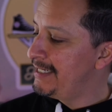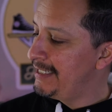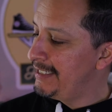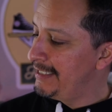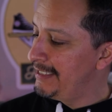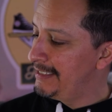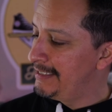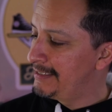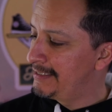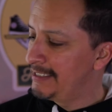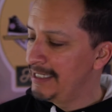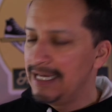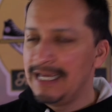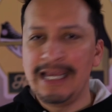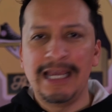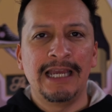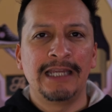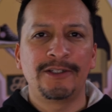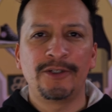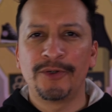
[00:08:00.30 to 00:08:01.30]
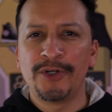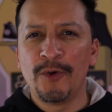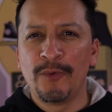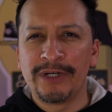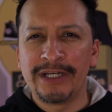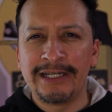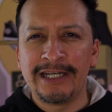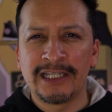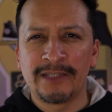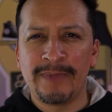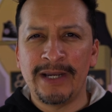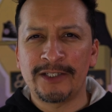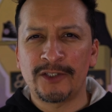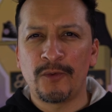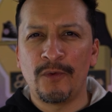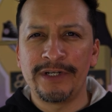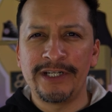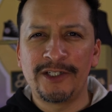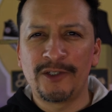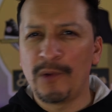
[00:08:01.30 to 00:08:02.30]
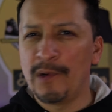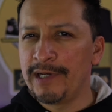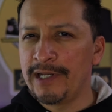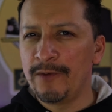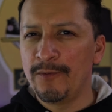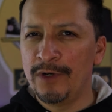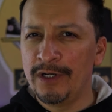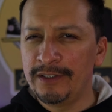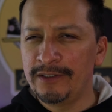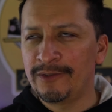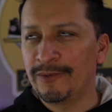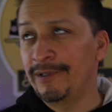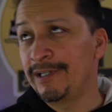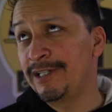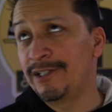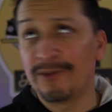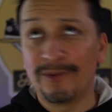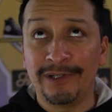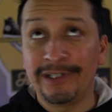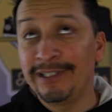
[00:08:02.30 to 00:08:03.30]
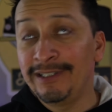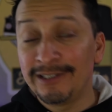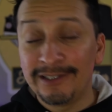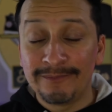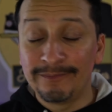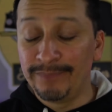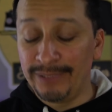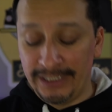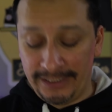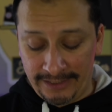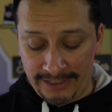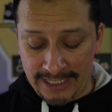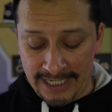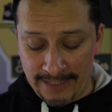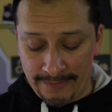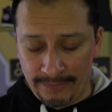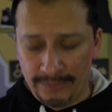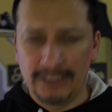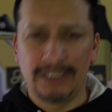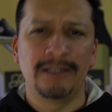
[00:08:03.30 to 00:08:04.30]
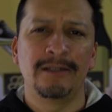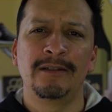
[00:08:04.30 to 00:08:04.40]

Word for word: is. Don't know what it is about 2021, 2020, but um,